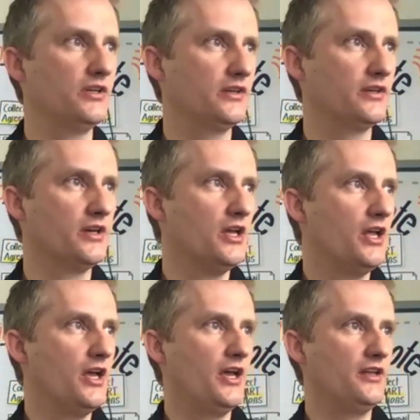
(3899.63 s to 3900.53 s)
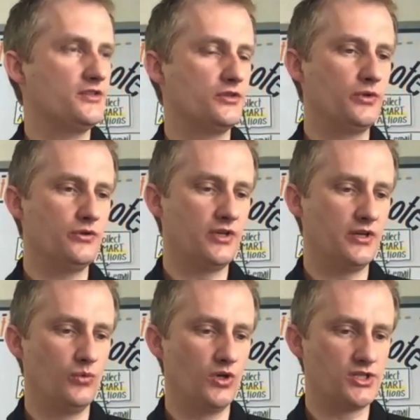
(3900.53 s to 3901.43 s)
Like, and so you can
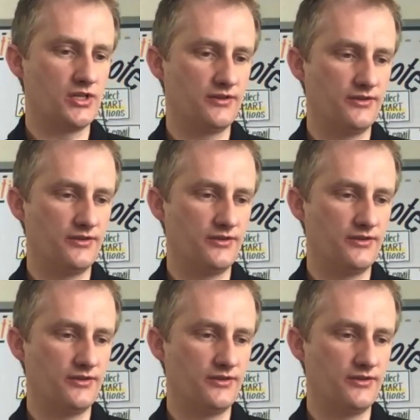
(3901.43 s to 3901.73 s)
watch us